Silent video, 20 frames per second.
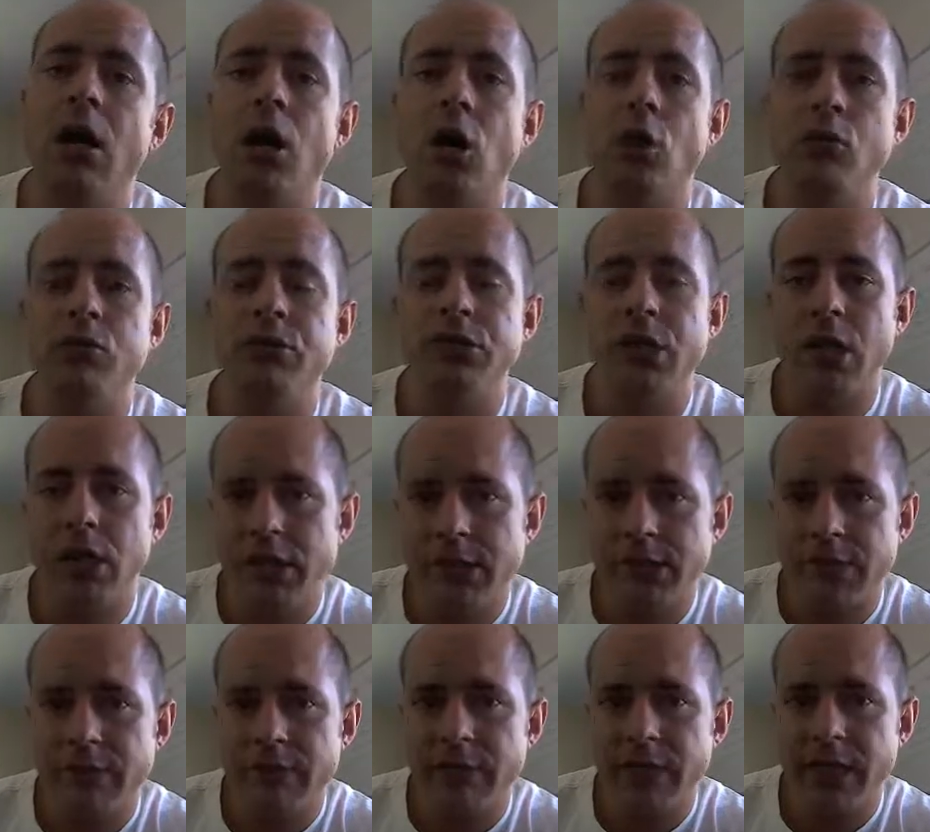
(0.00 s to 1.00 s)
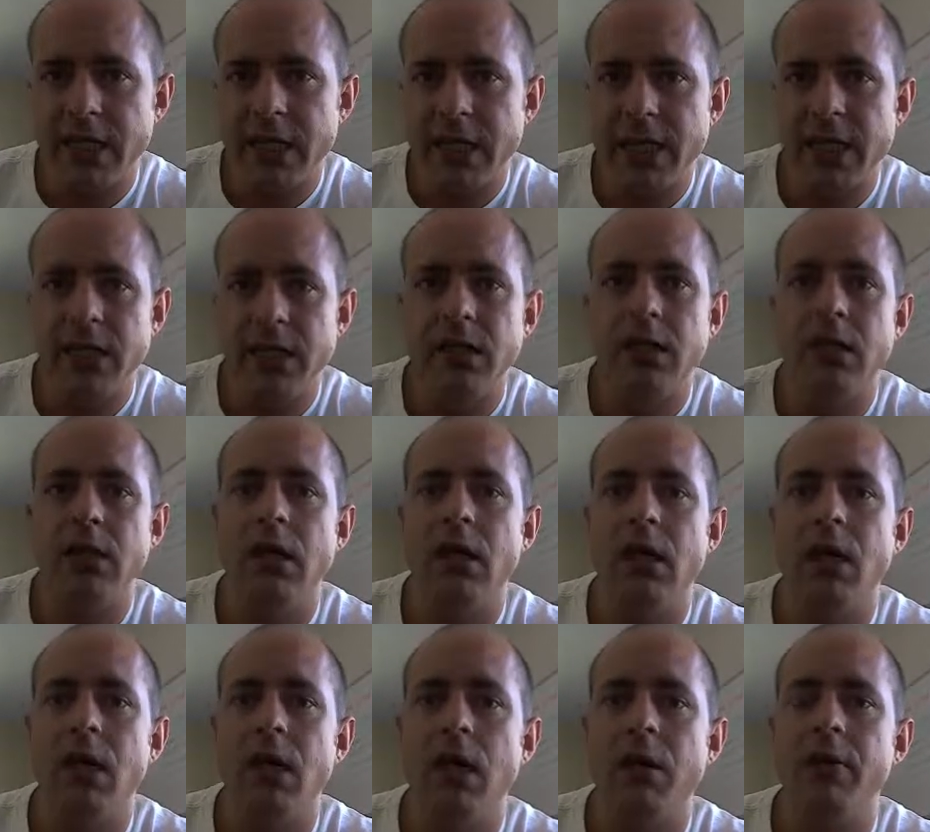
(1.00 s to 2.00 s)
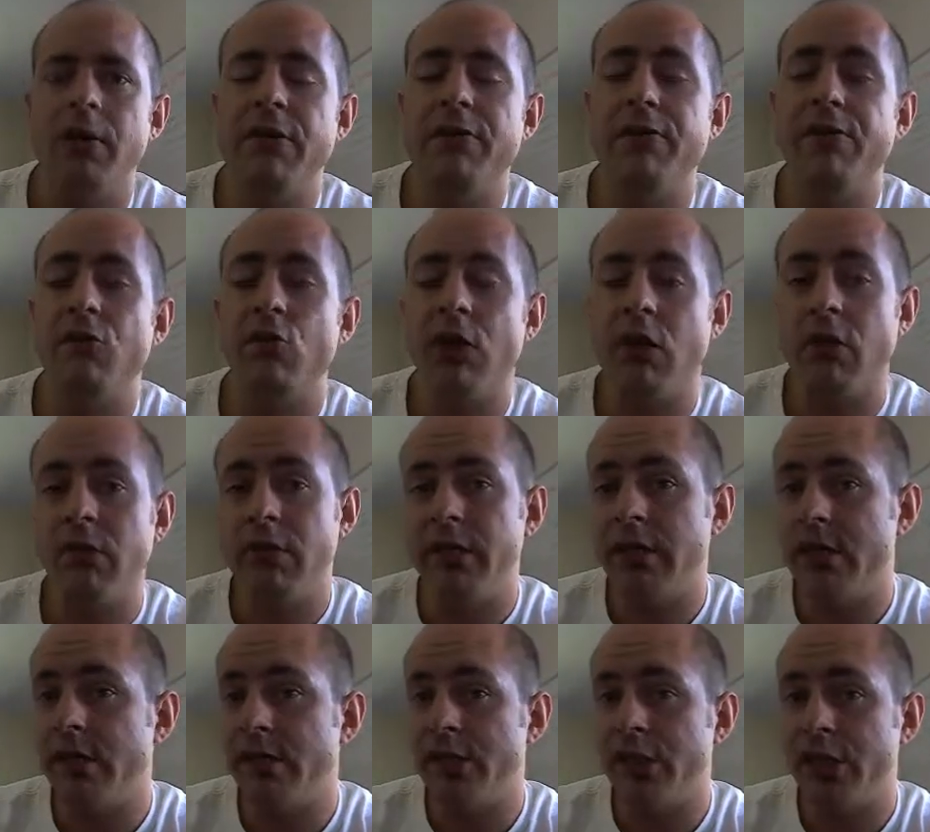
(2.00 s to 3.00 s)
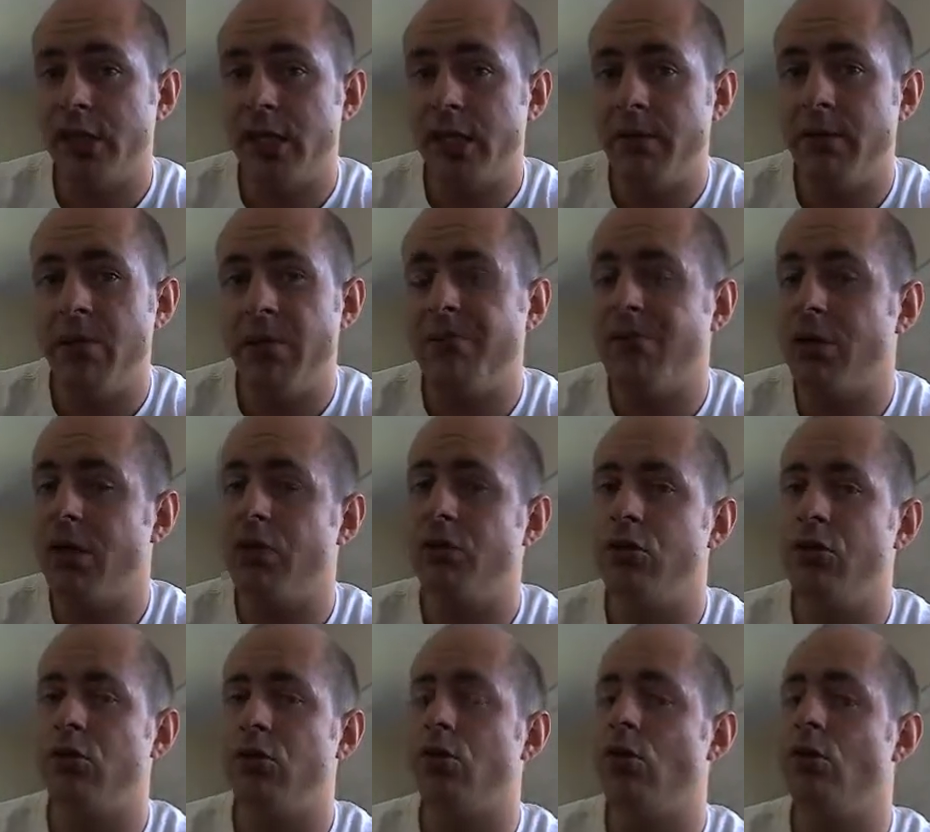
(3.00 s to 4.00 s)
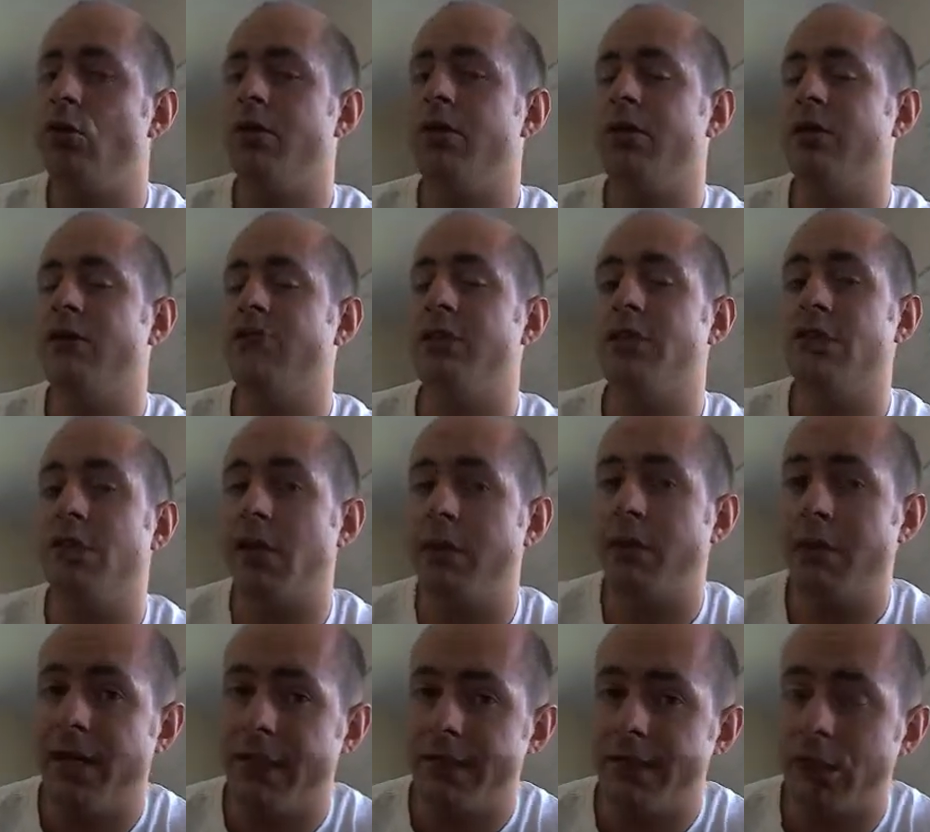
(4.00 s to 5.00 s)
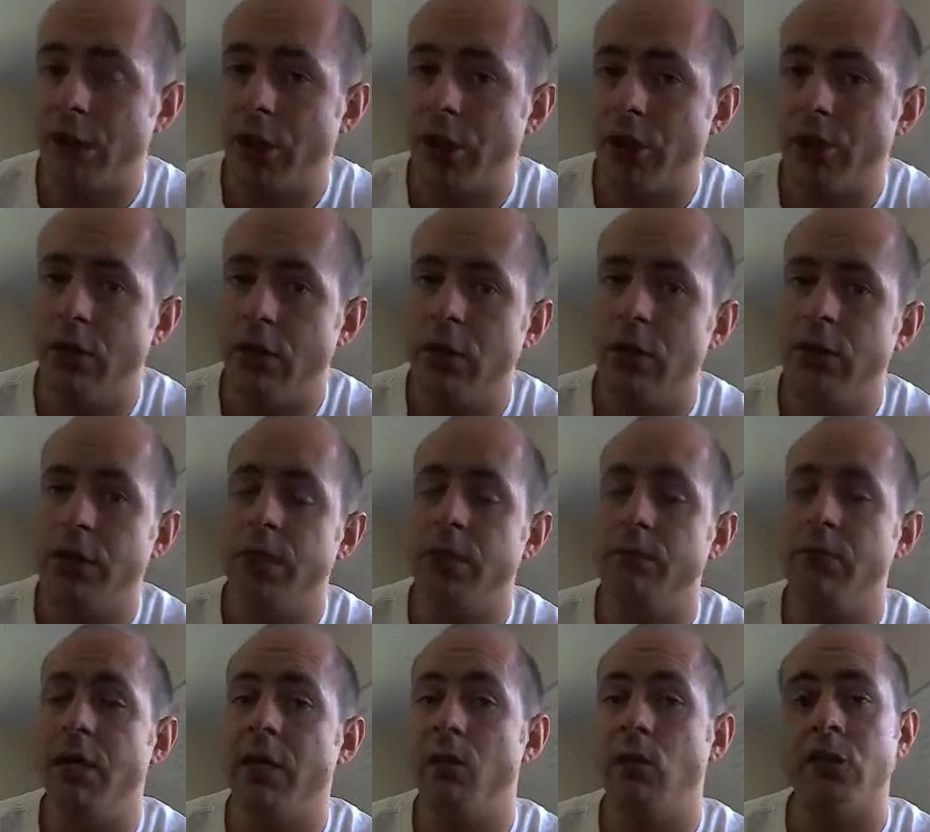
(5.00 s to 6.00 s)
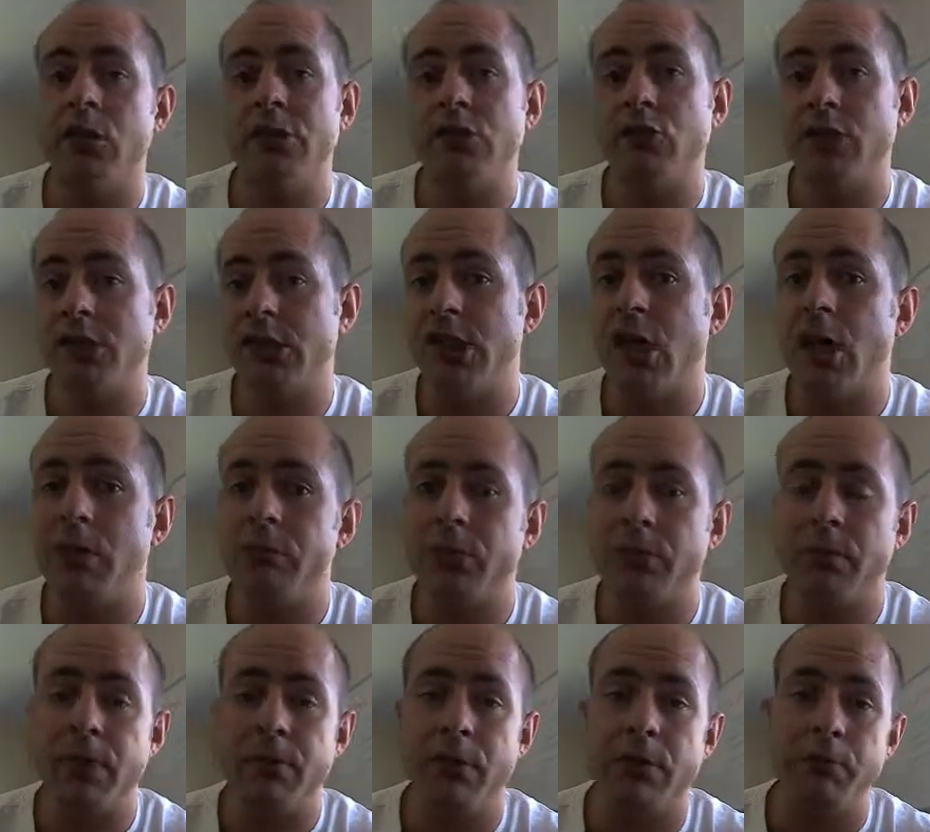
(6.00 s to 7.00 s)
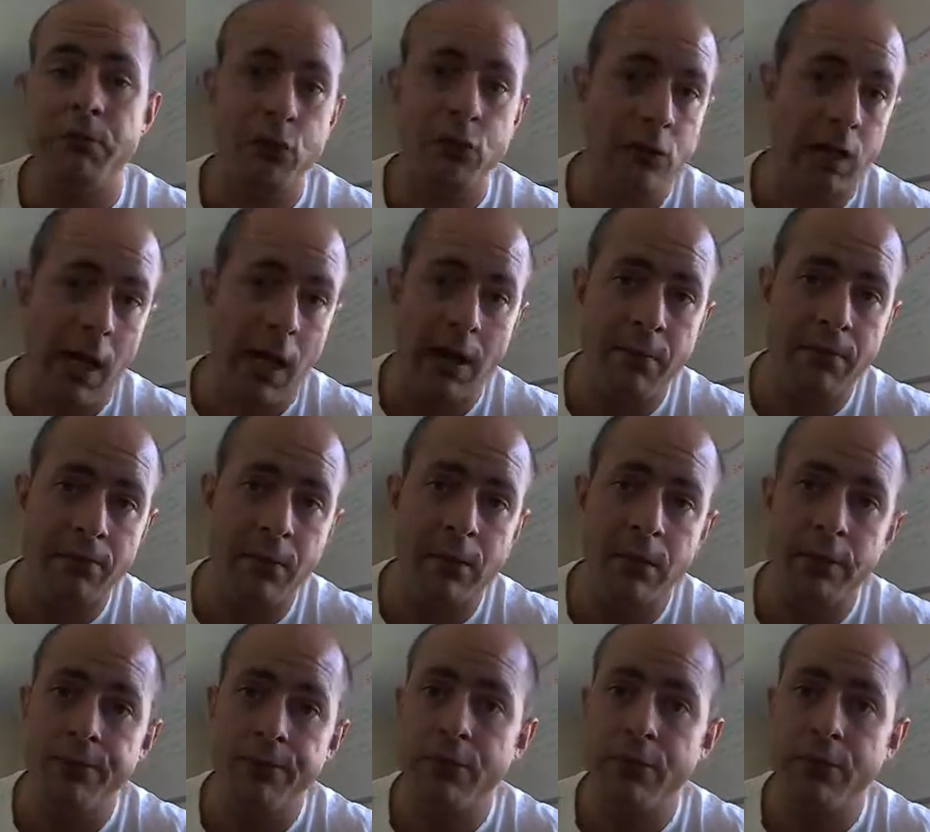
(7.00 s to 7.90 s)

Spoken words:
Alternatively, if you're currently in the gym but you're reaching a plateau, then you may want to switch it up to maybe a boot camp,